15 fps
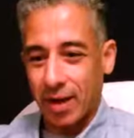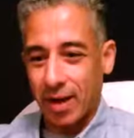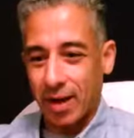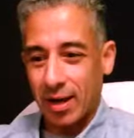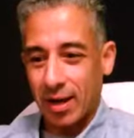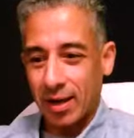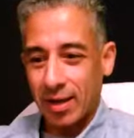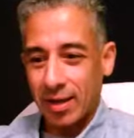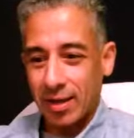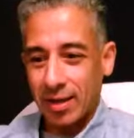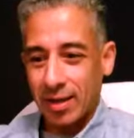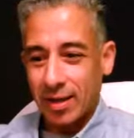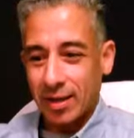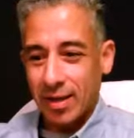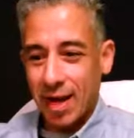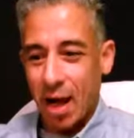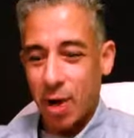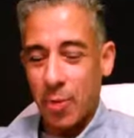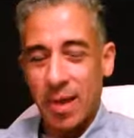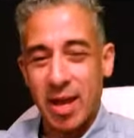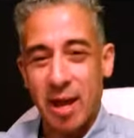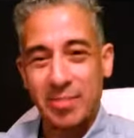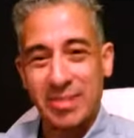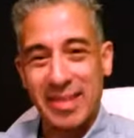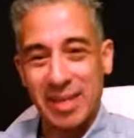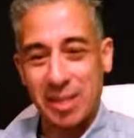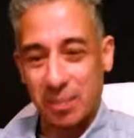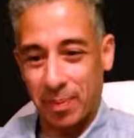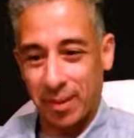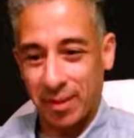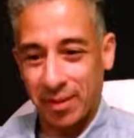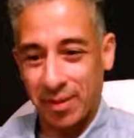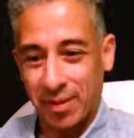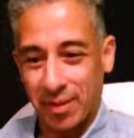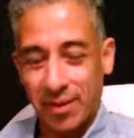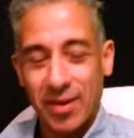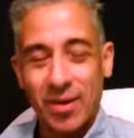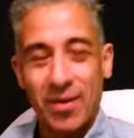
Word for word: uh, how to become disciplined.